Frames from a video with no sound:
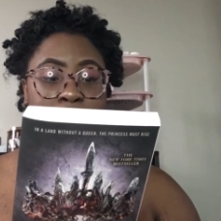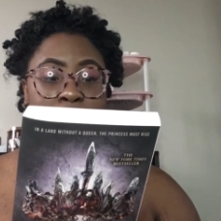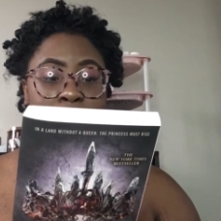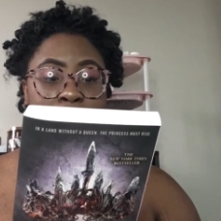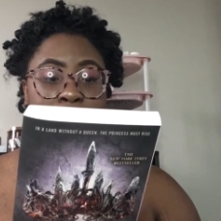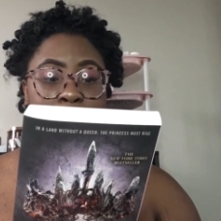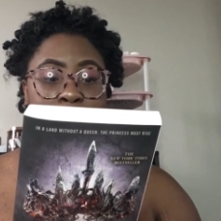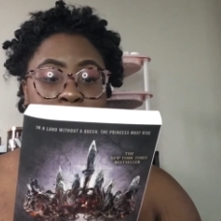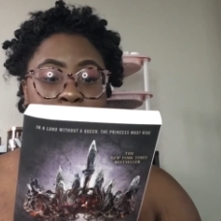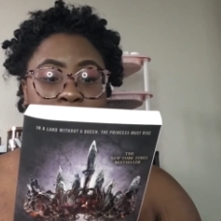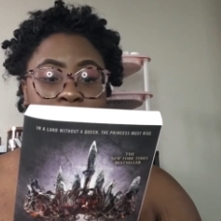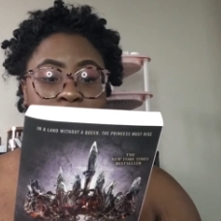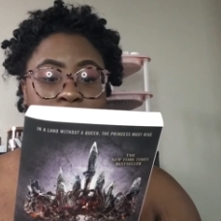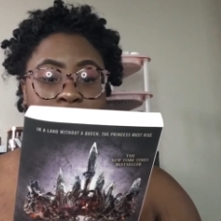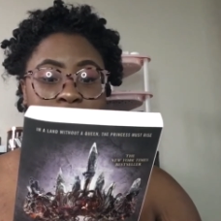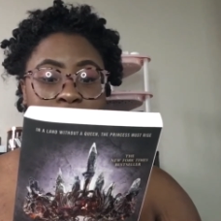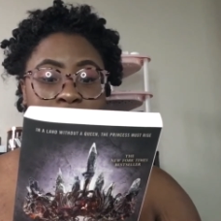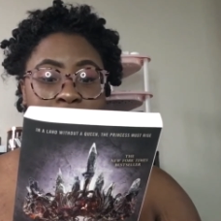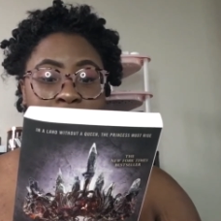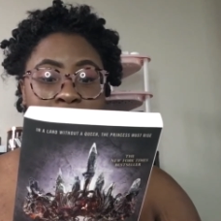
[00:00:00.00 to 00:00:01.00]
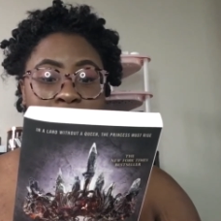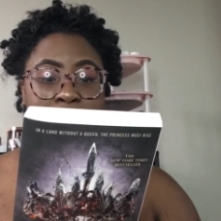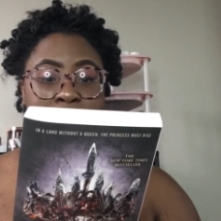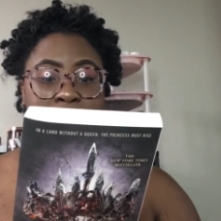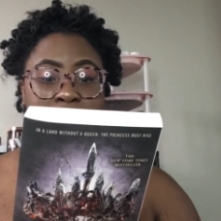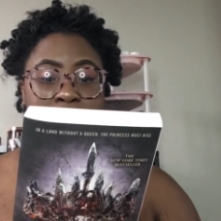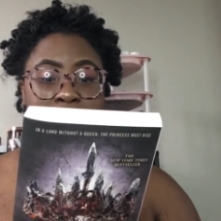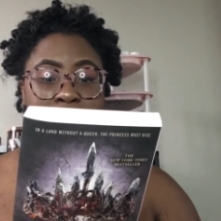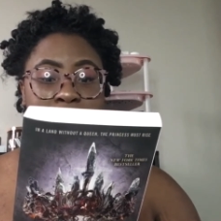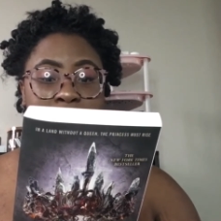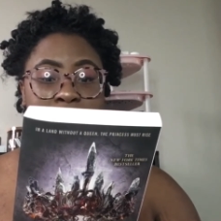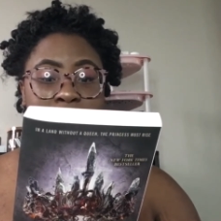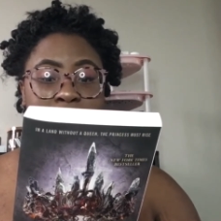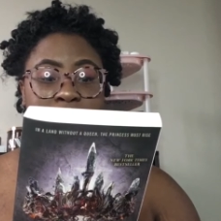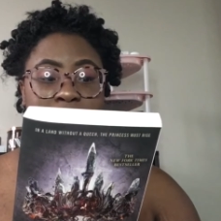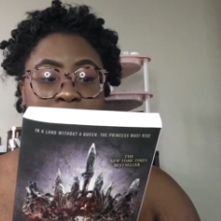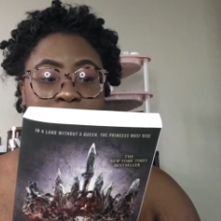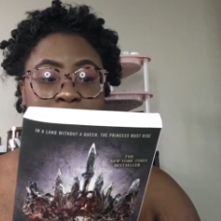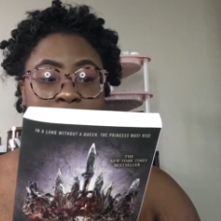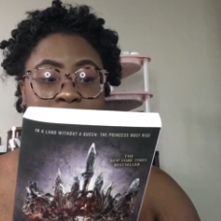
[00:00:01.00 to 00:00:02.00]
before her eyes. On that
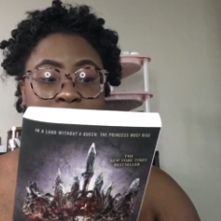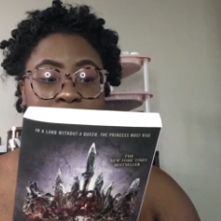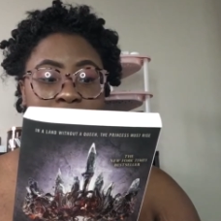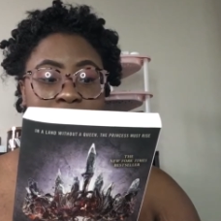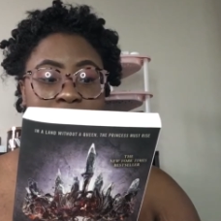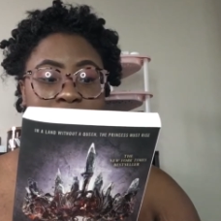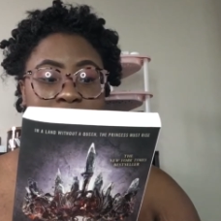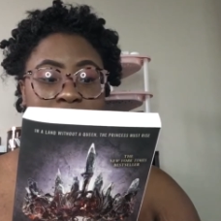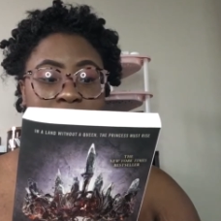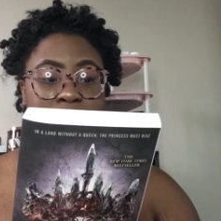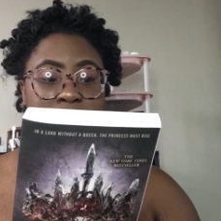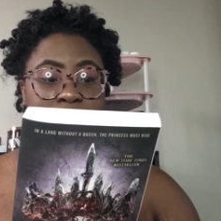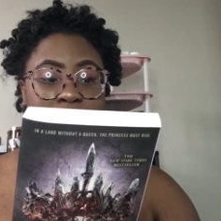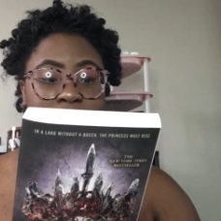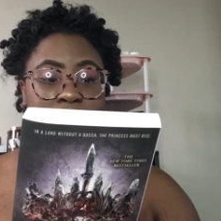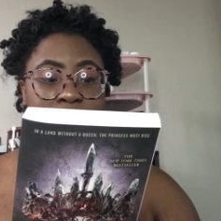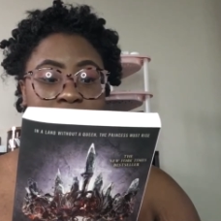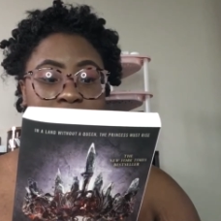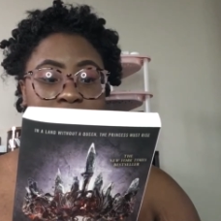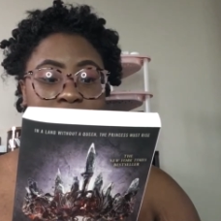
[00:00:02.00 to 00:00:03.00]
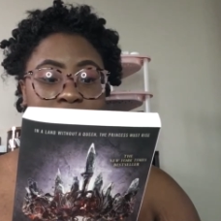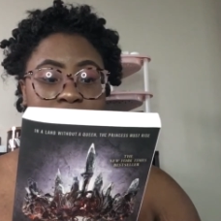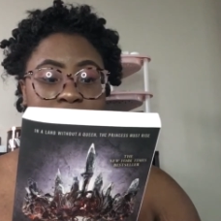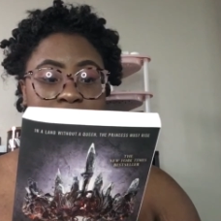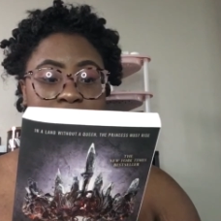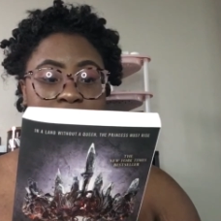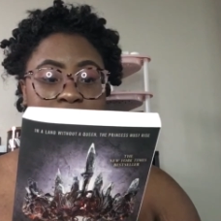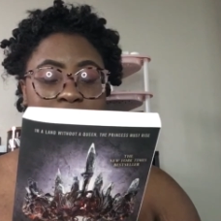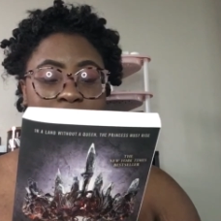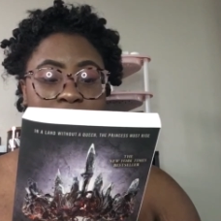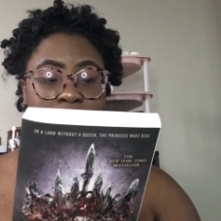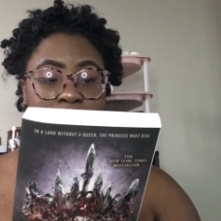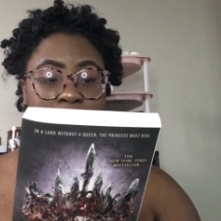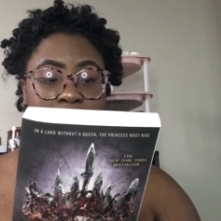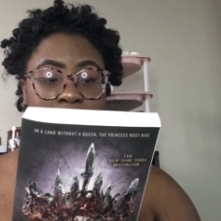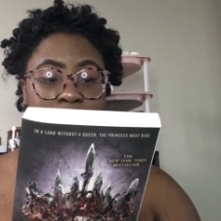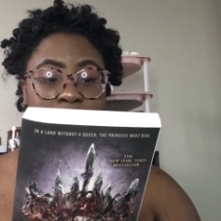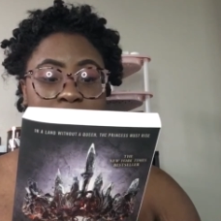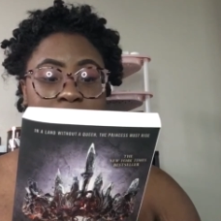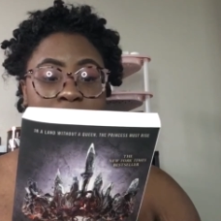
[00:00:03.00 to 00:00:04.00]
day, the Kaiser took Theodosia's
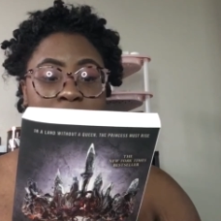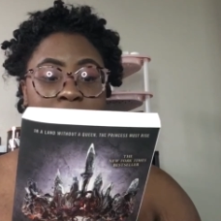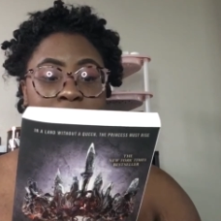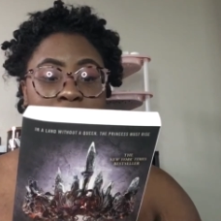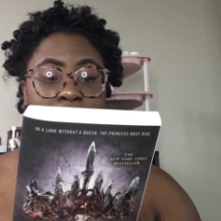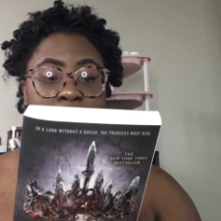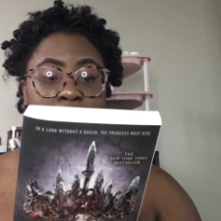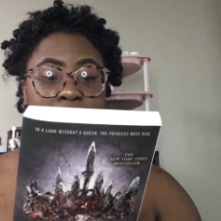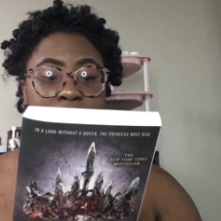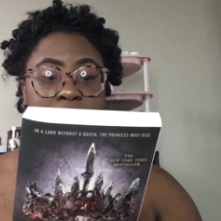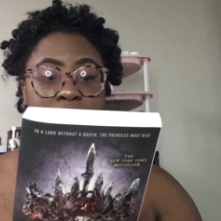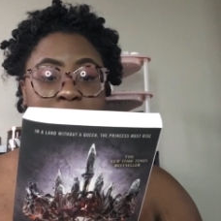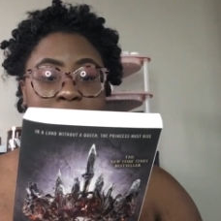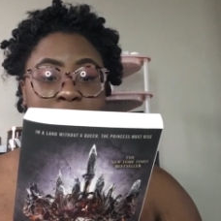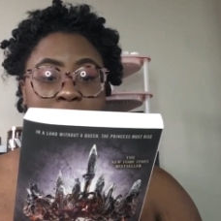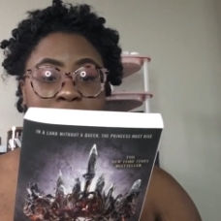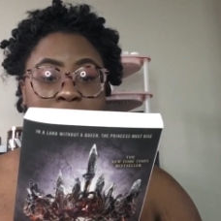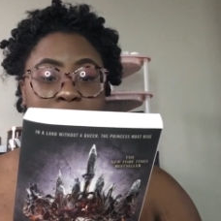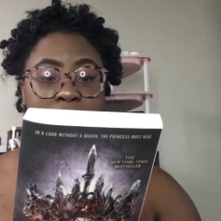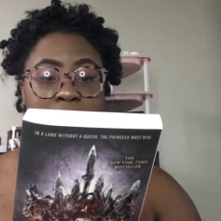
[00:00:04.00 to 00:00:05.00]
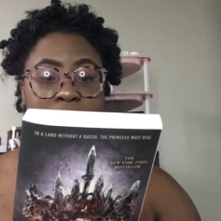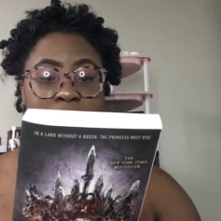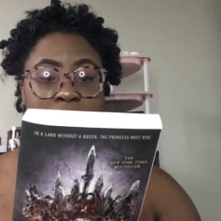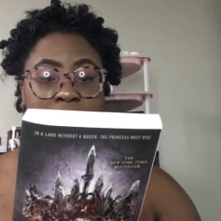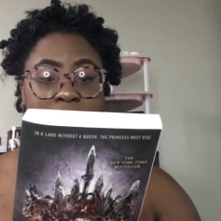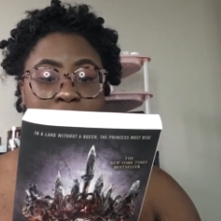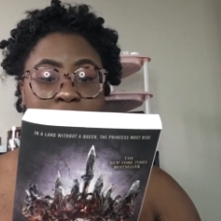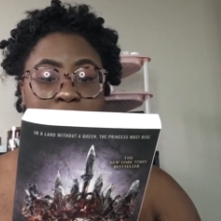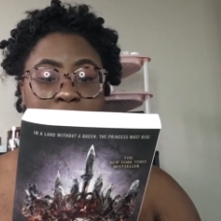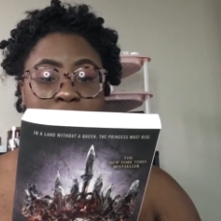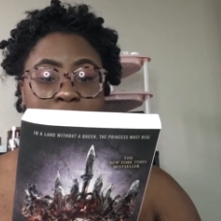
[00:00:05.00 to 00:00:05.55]
family, her land, and her name.